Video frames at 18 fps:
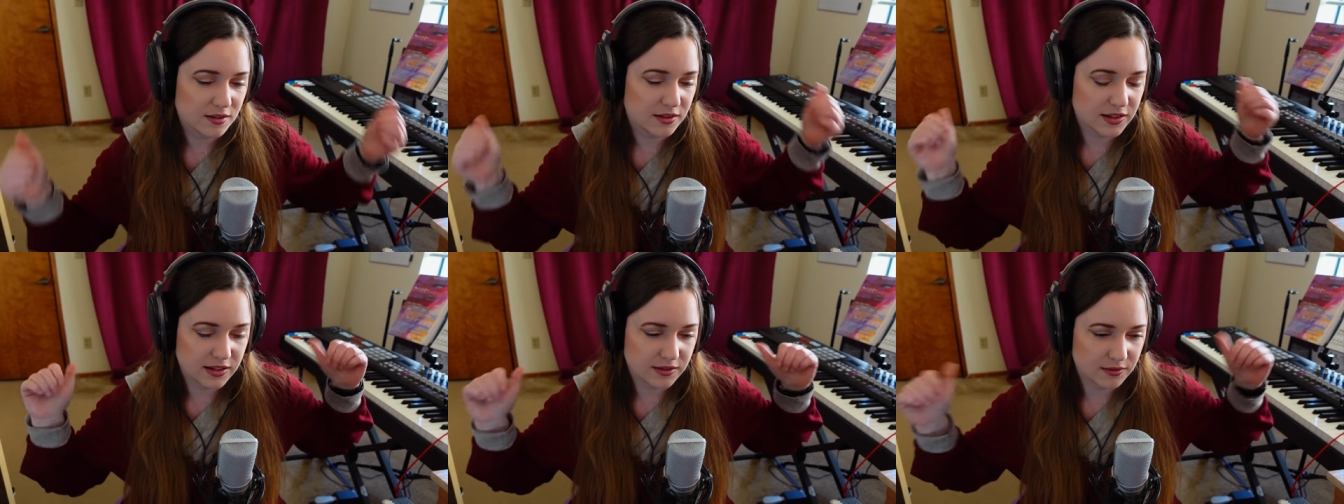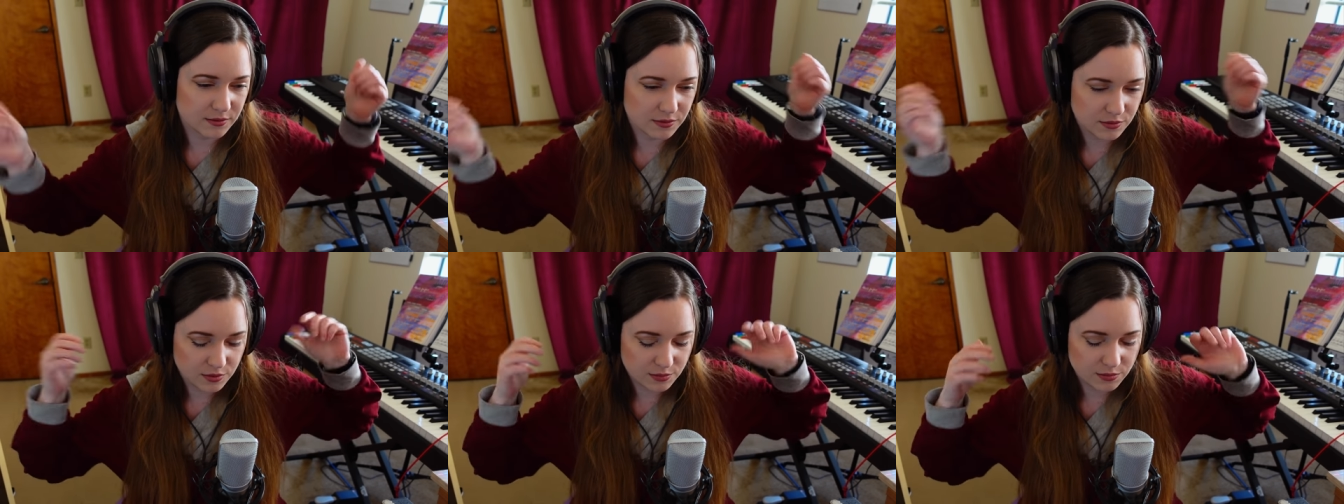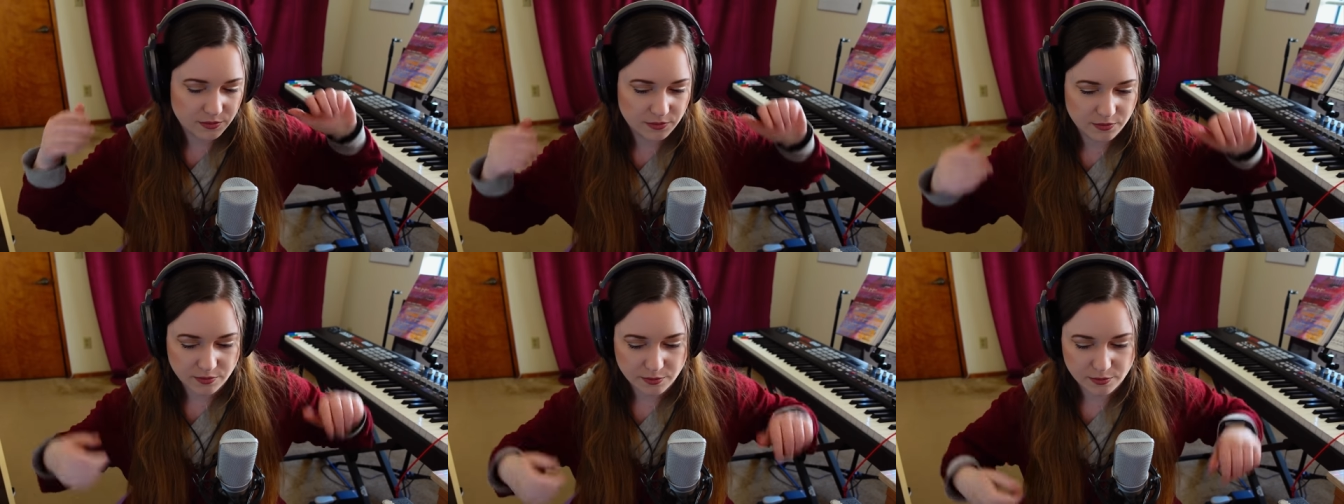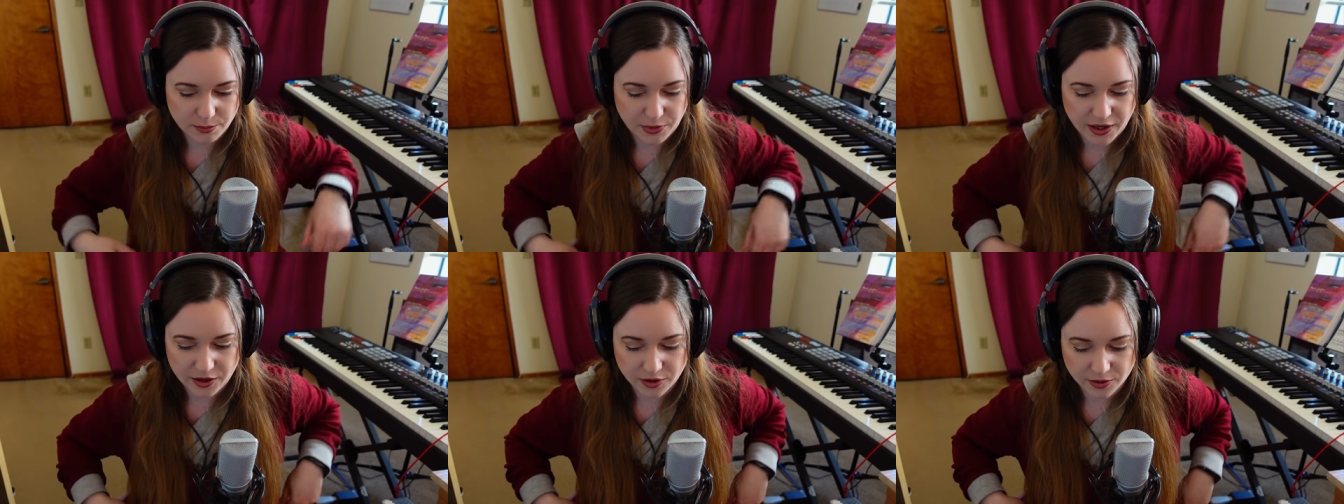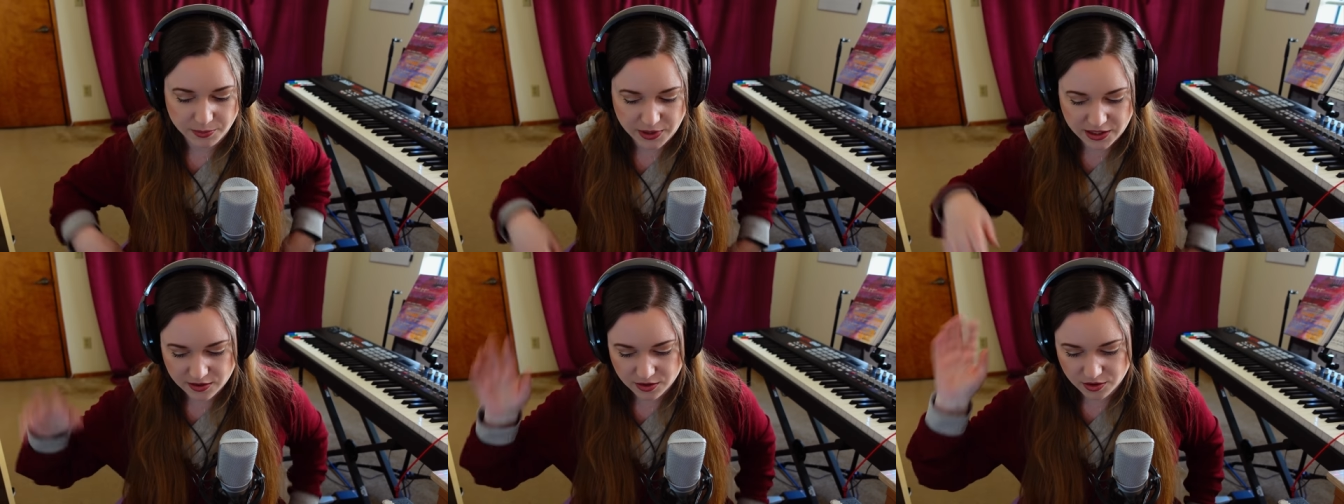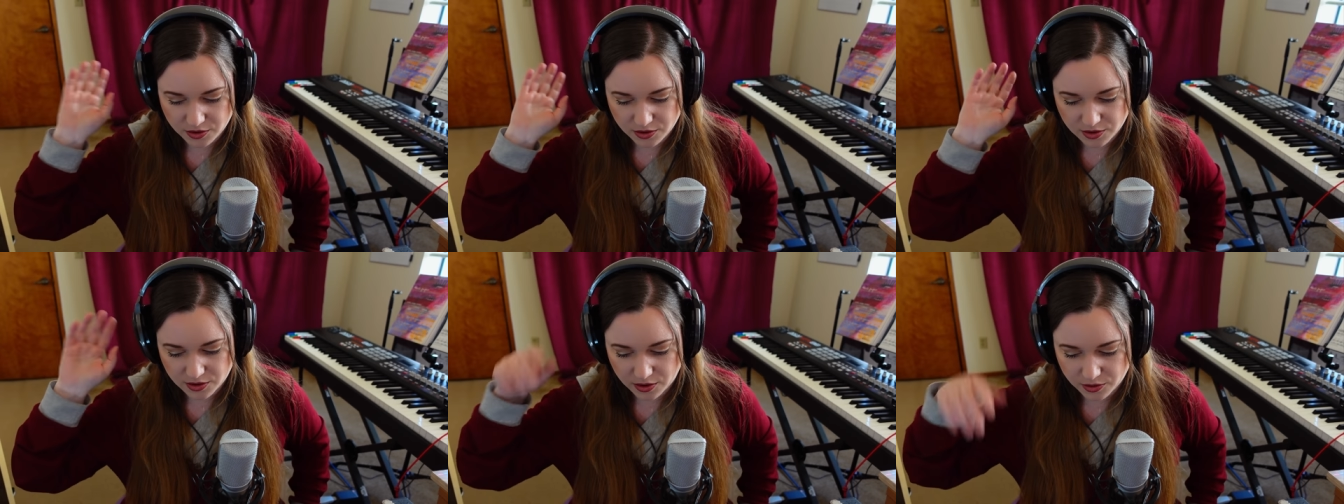then by all means
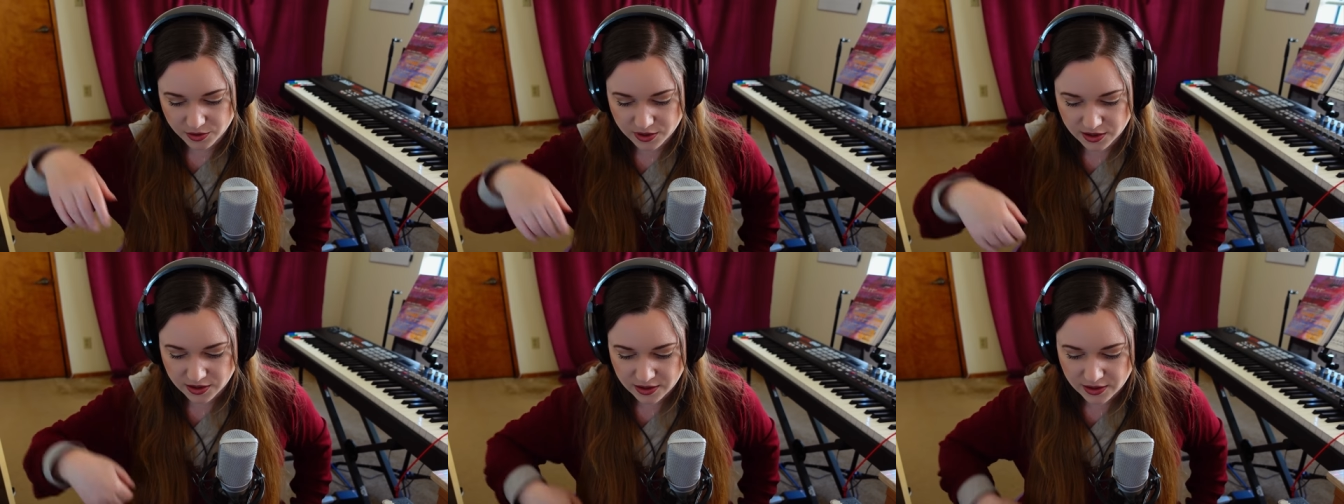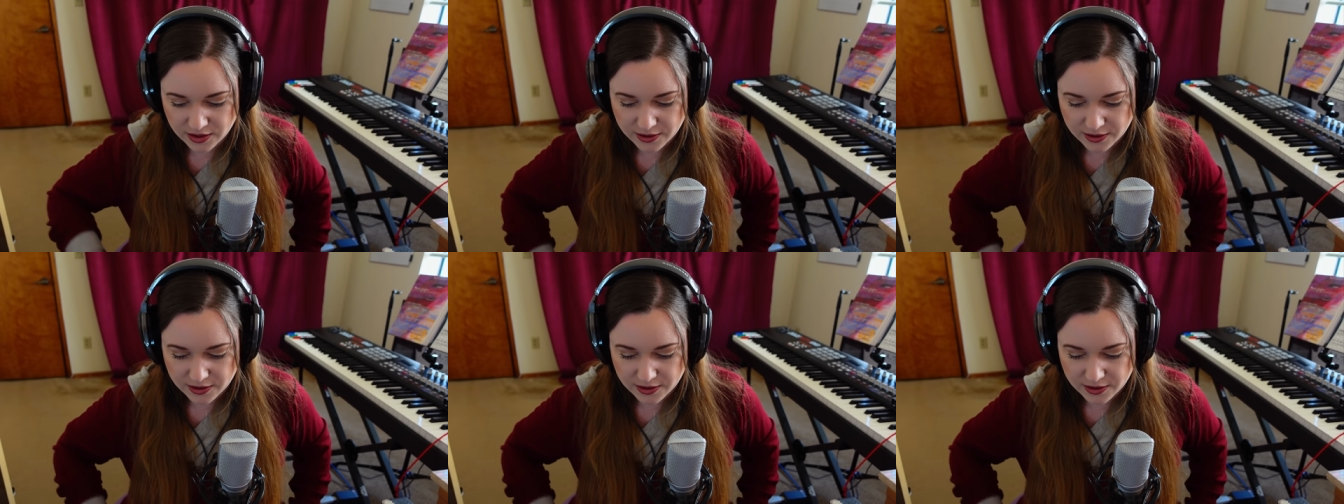use those.